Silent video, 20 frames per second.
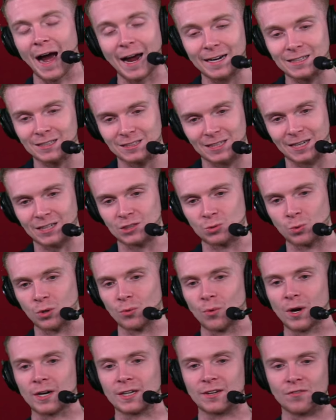just wouldn't
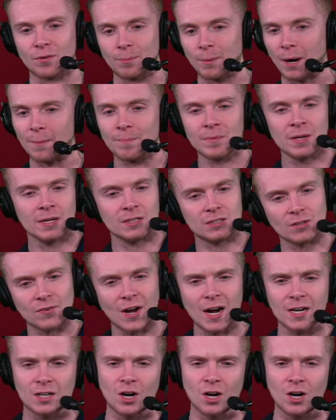want to give him up. Jevon